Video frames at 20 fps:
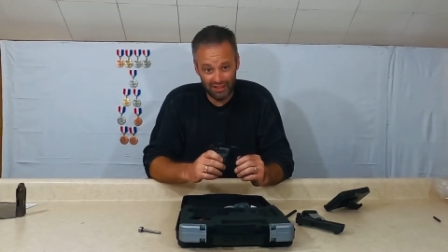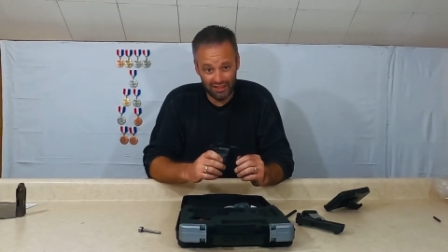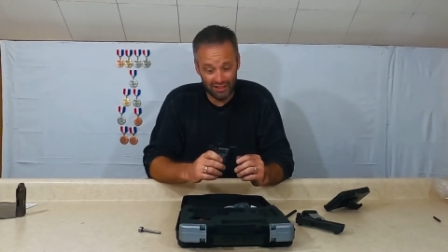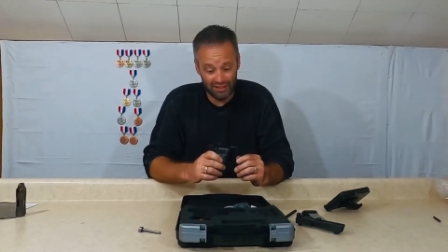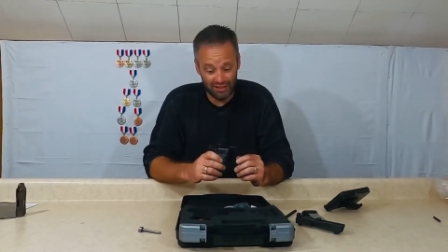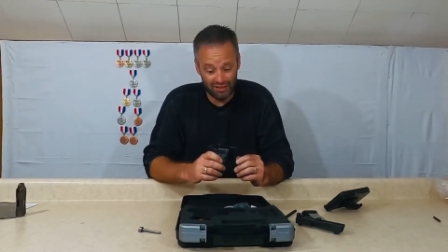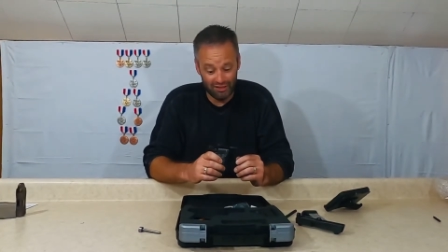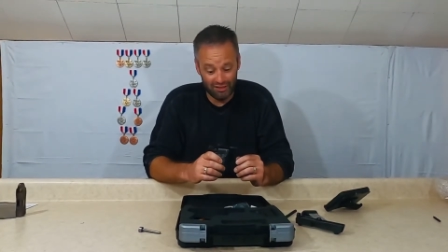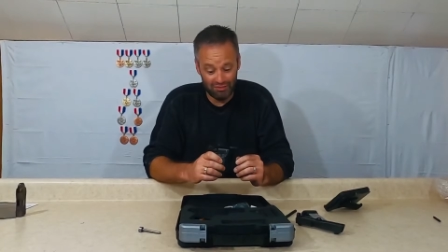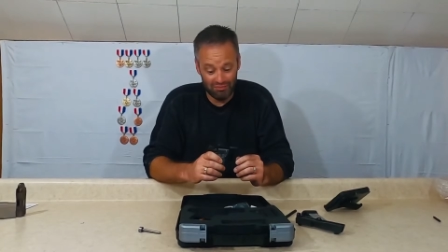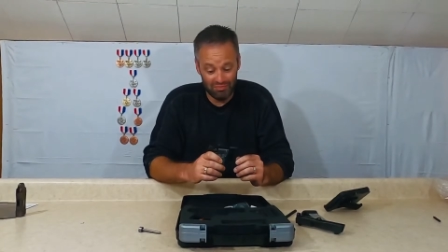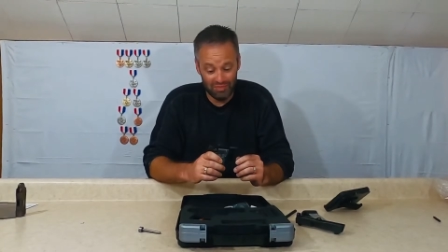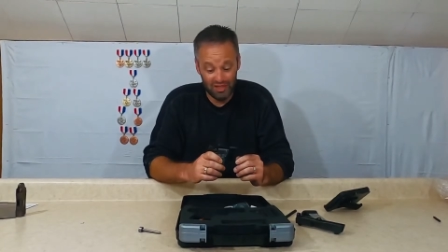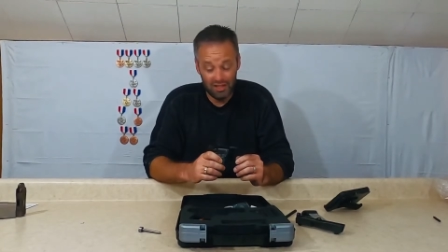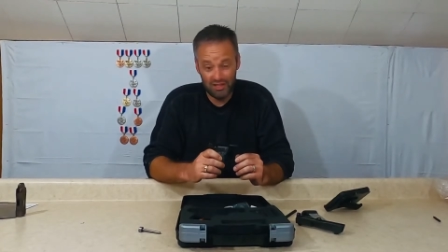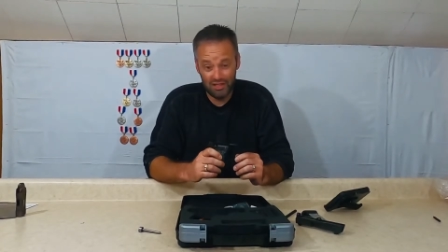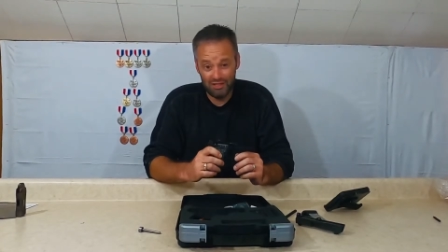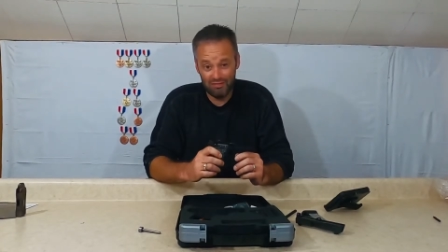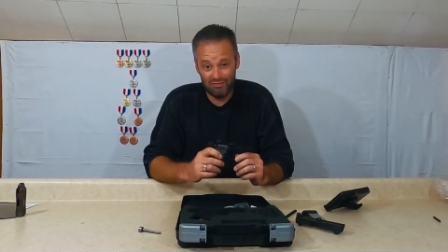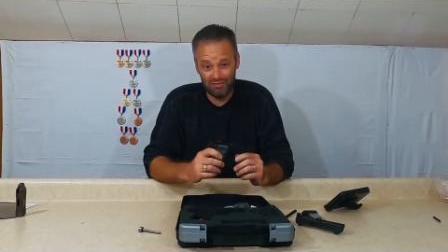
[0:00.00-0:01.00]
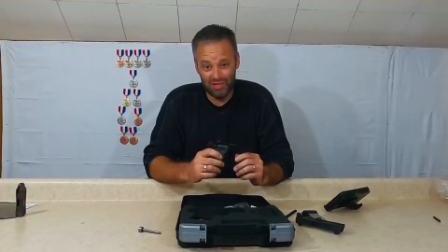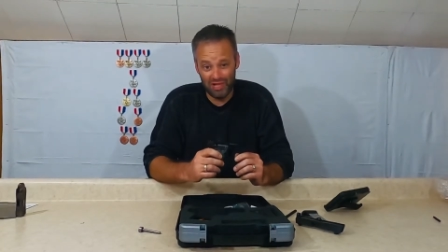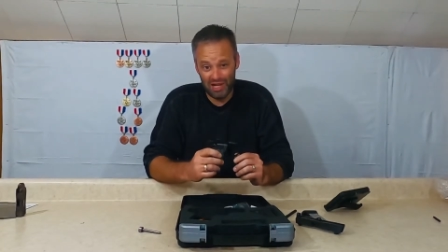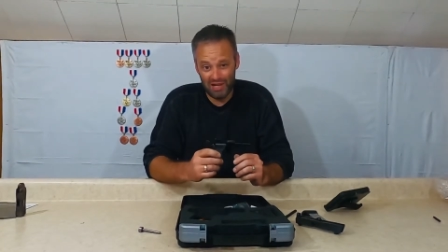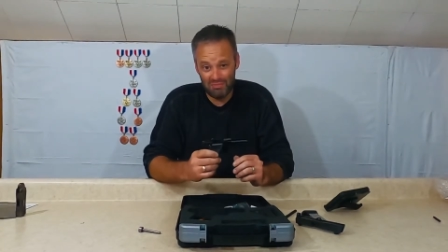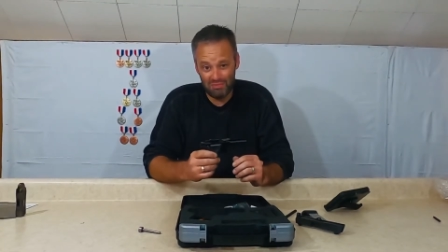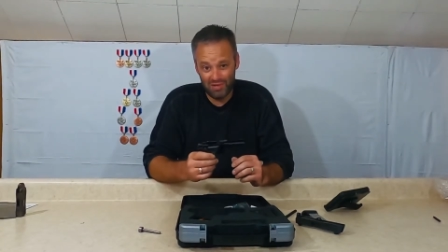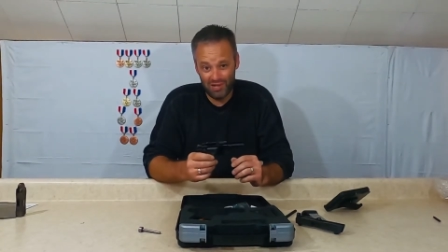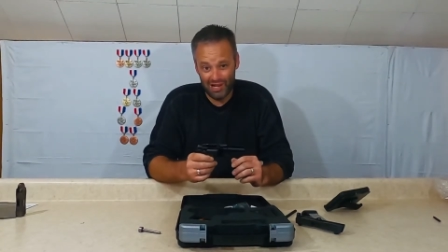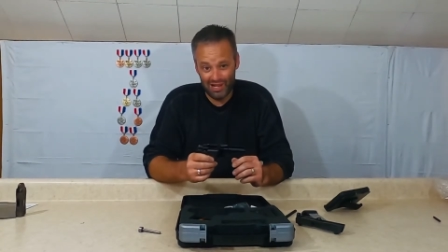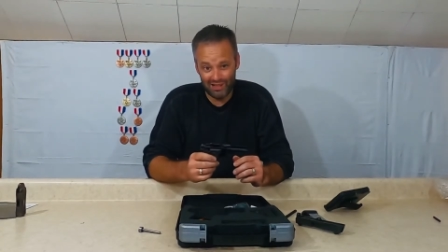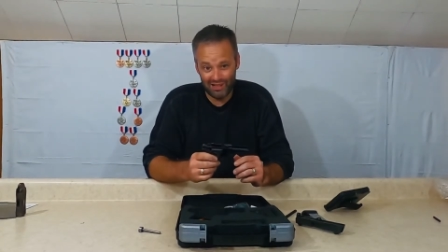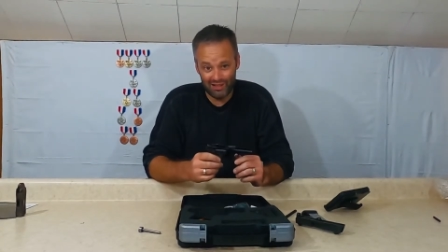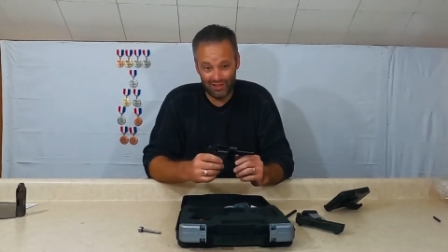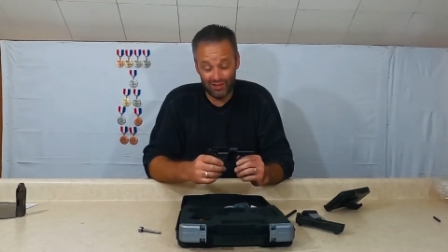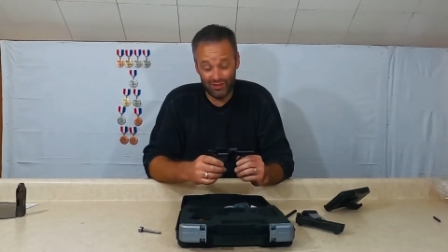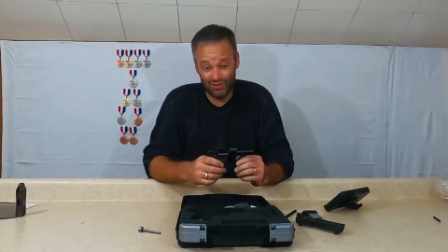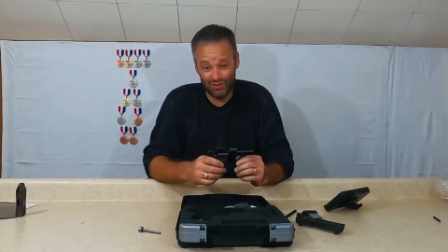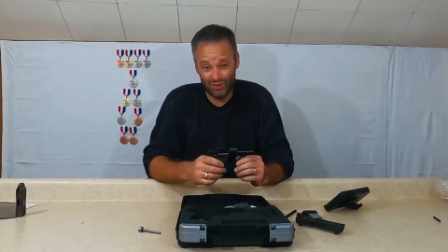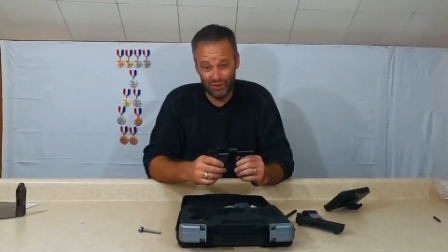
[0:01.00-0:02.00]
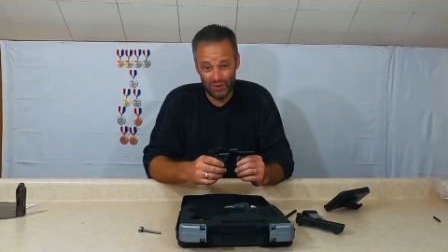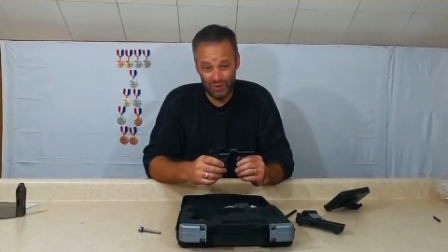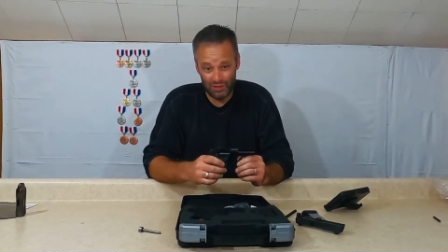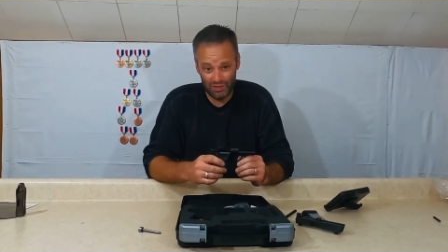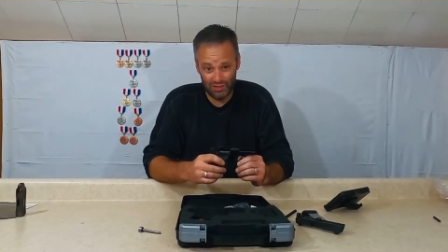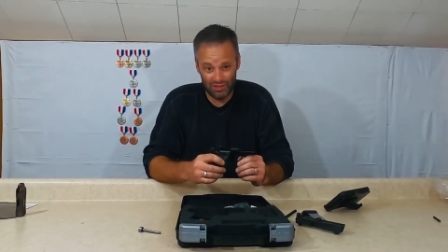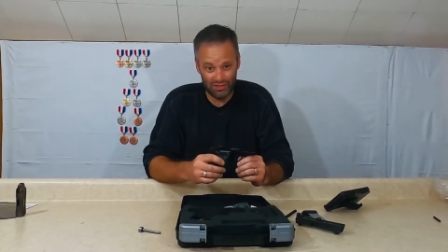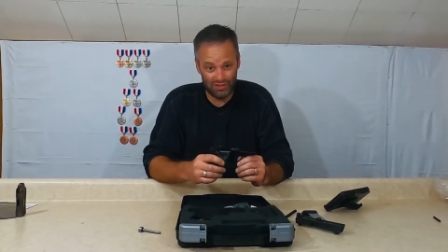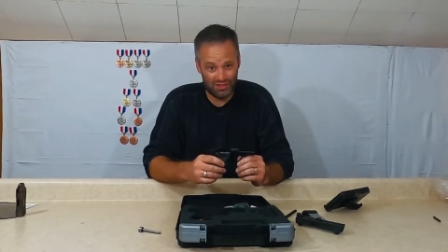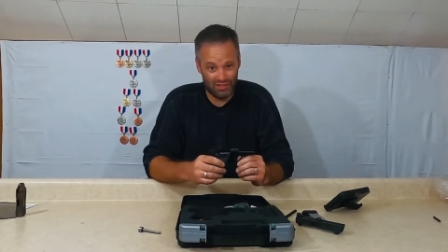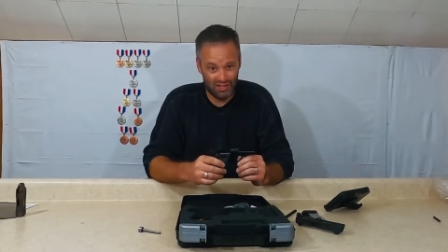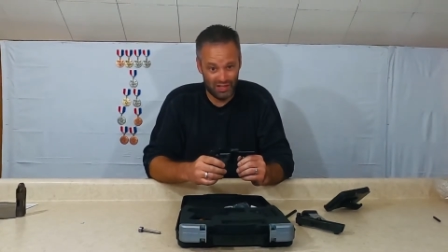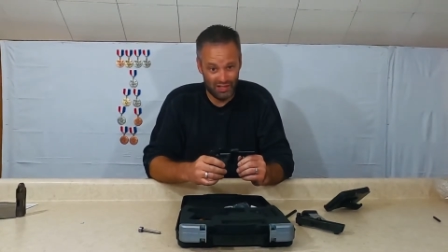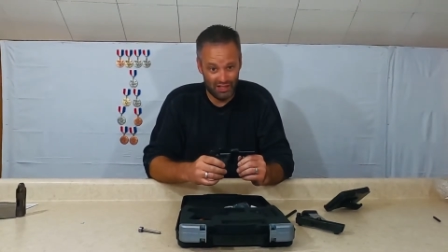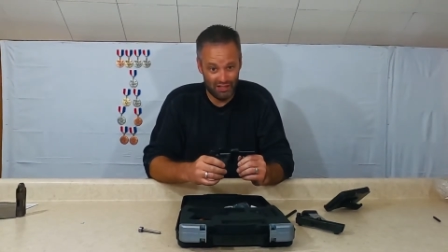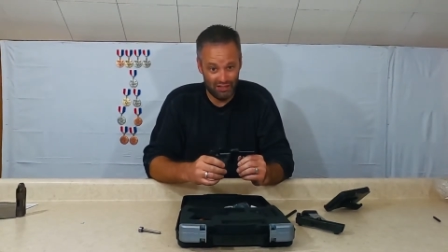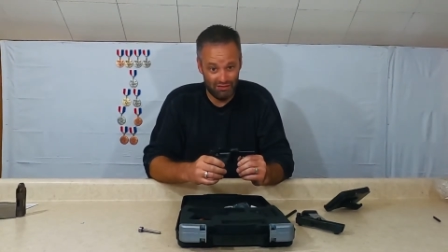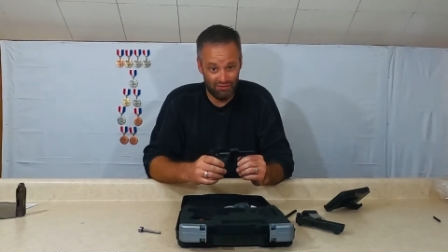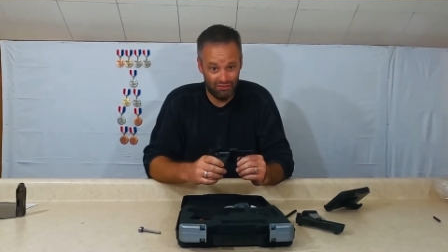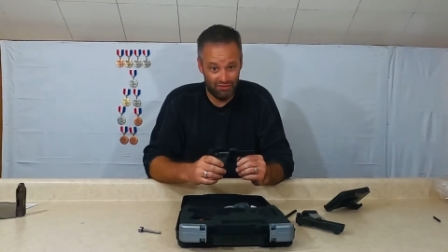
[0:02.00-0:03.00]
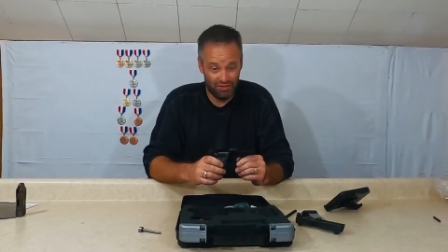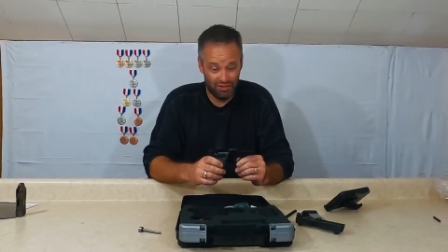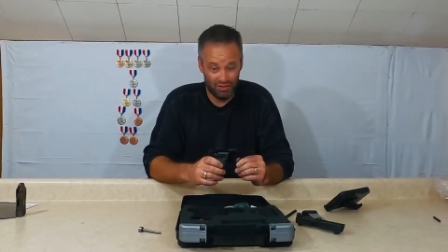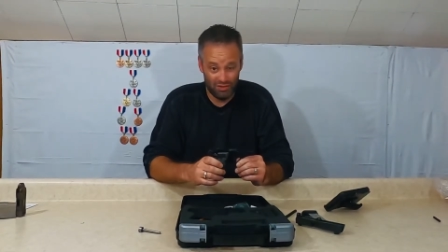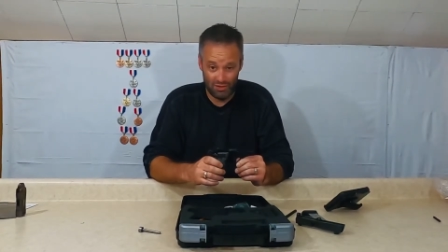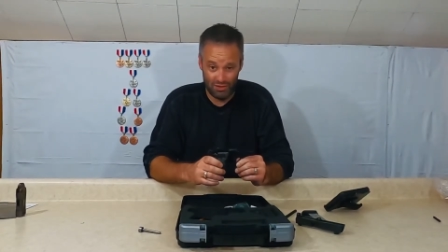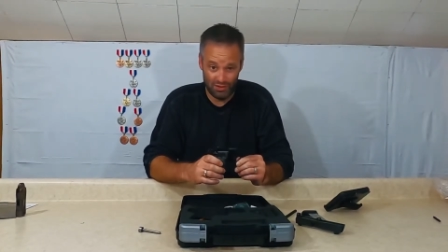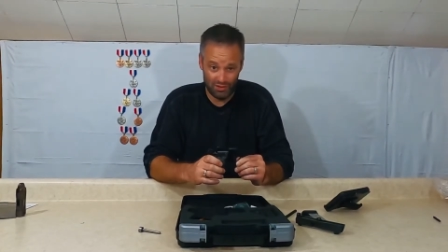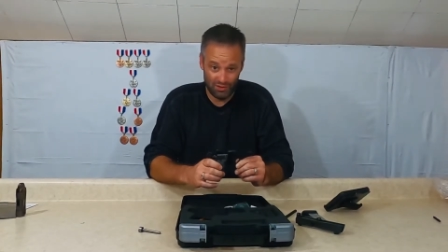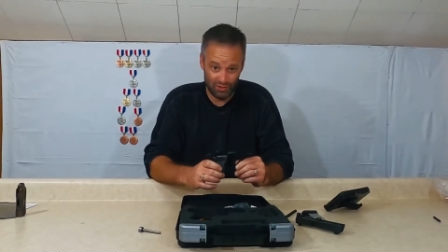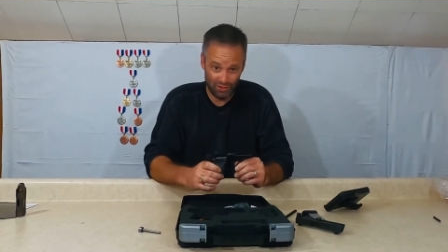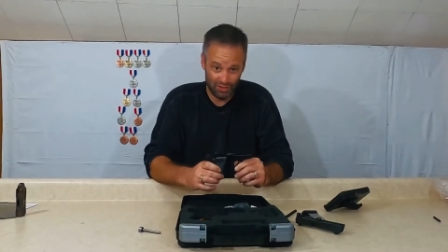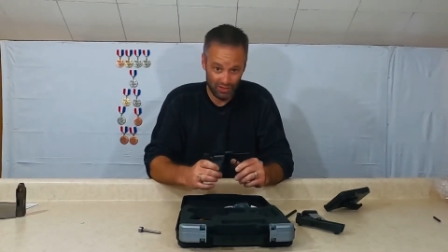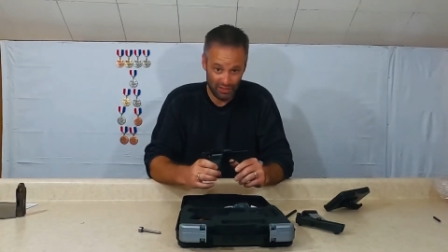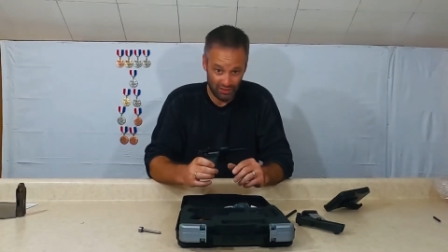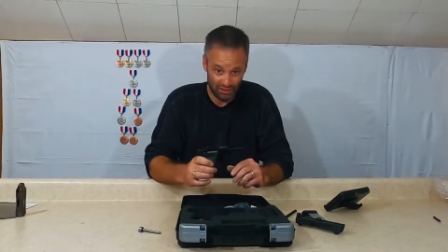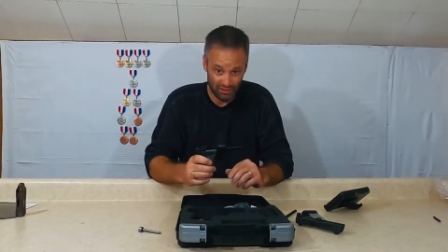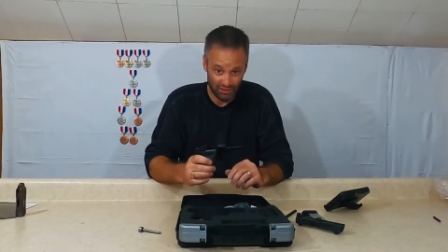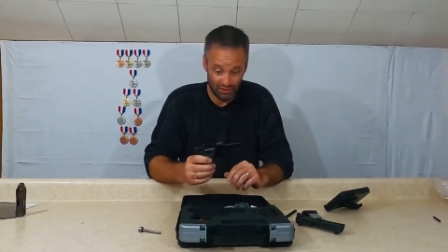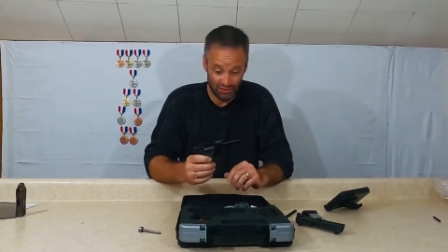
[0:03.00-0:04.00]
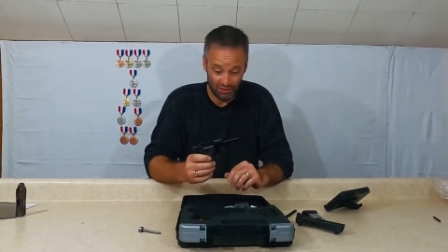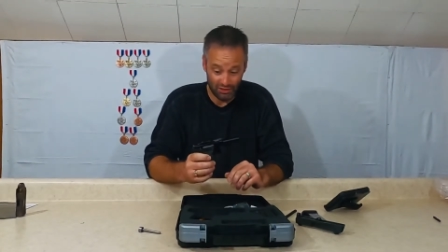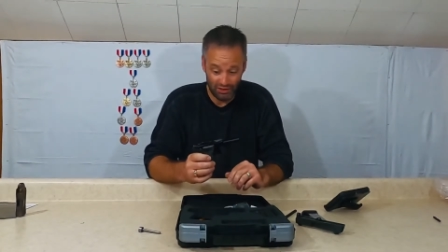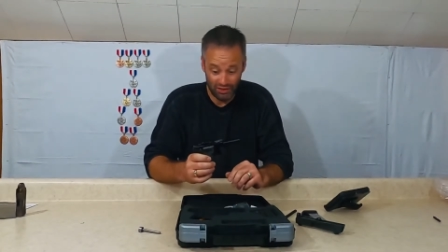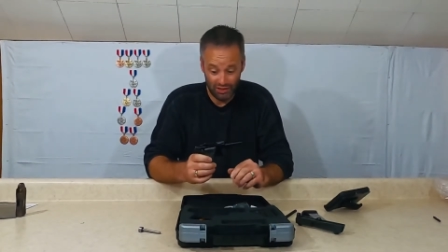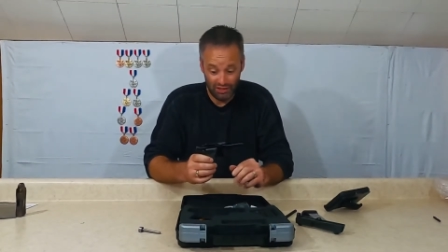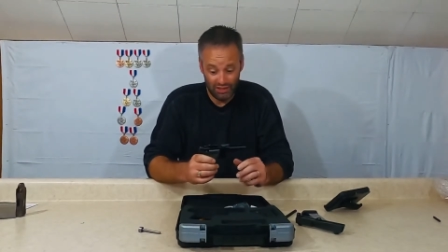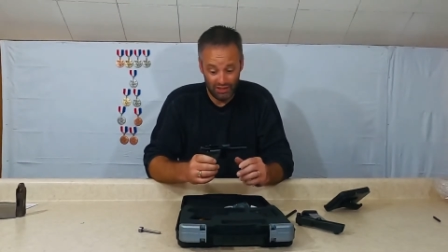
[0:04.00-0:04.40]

um, but not practical, nor is it safe or legal,